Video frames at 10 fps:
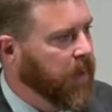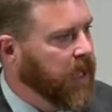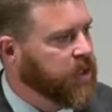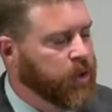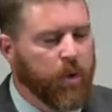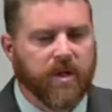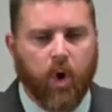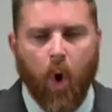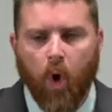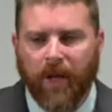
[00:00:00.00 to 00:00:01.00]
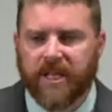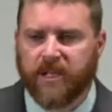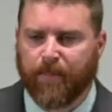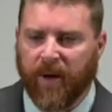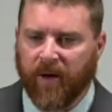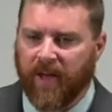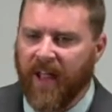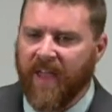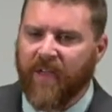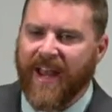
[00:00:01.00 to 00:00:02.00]
It's through His Holy Spirit
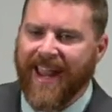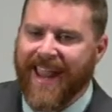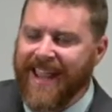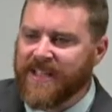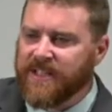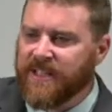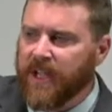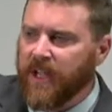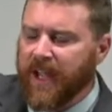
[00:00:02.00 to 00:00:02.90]
that is,